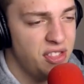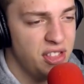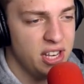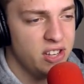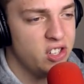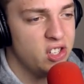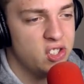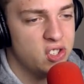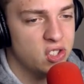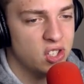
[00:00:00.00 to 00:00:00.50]
I
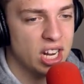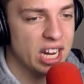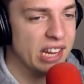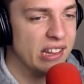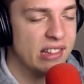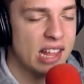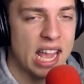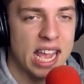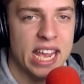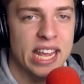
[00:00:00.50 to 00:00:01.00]
think she's just going to
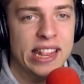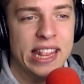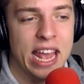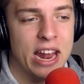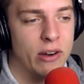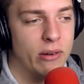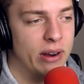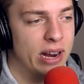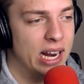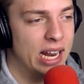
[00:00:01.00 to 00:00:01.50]
stay in
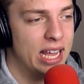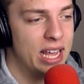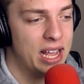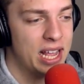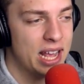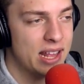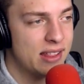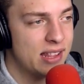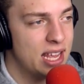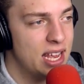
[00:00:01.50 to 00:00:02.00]
there, really. I
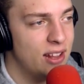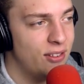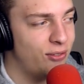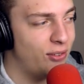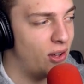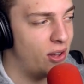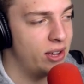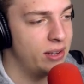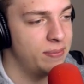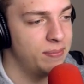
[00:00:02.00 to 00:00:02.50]
guess he is
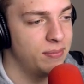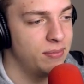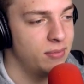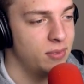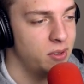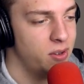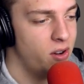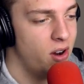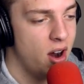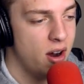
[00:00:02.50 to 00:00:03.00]
fine.
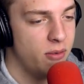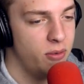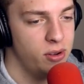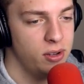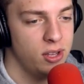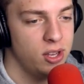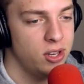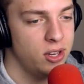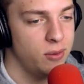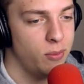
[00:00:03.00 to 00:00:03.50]
All right,
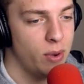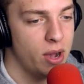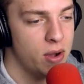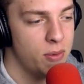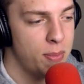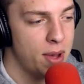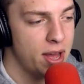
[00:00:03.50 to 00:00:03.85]
well, you did well,